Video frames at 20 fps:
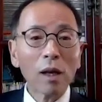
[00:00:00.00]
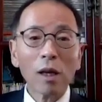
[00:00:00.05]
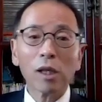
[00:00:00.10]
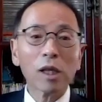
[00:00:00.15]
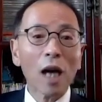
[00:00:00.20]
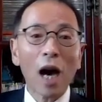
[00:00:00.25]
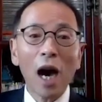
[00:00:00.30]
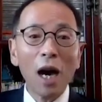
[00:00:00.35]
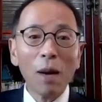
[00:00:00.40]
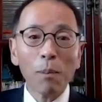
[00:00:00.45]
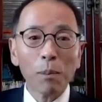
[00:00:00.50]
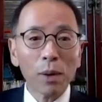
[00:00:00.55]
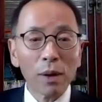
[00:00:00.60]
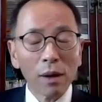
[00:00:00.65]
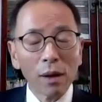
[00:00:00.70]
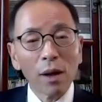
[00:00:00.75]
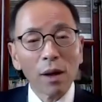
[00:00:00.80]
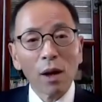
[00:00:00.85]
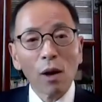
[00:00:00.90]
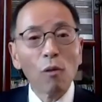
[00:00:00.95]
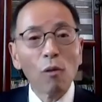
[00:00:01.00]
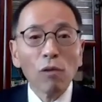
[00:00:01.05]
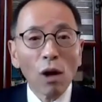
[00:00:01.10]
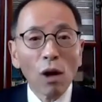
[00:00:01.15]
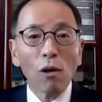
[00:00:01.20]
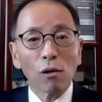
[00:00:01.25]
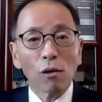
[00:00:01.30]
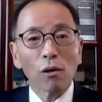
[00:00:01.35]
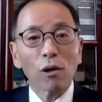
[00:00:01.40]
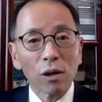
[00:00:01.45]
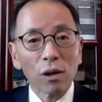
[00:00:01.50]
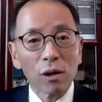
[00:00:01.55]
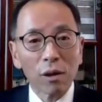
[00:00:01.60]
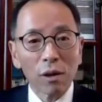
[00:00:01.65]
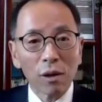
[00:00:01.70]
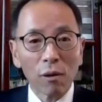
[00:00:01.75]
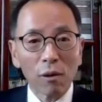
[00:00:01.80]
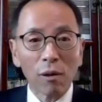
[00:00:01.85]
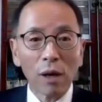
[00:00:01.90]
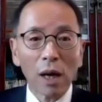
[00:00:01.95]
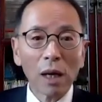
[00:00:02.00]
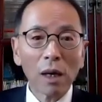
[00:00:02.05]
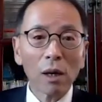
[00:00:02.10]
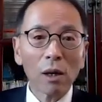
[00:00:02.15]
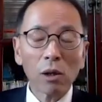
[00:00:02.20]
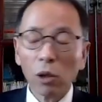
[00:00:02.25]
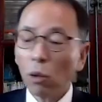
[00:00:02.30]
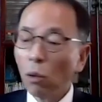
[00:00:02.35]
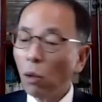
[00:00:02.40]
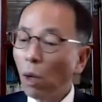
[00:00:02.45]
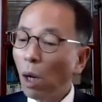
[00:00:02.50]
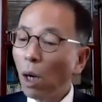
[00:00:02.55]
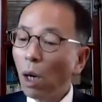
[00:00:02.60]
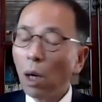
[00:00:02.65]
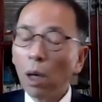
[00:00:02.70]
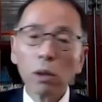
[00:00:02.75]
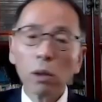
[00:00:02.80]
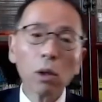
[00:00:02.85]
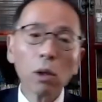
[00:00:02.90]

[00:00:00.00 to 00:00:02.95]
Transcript: When it's up, who knows, right? So